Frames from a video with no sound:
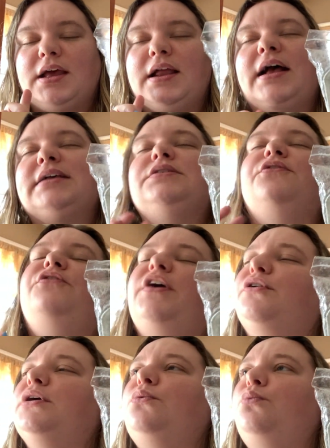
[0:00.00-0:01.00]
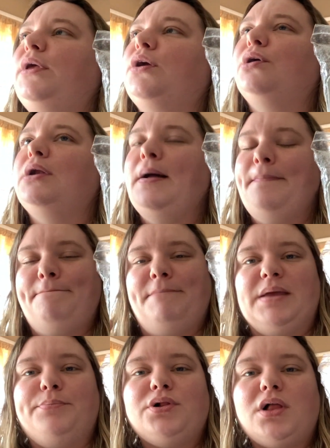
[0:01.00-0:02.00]
It has a very weird
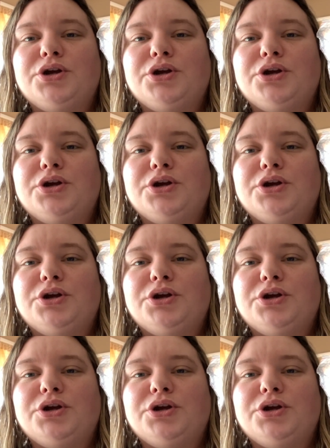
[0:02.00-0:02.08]
maple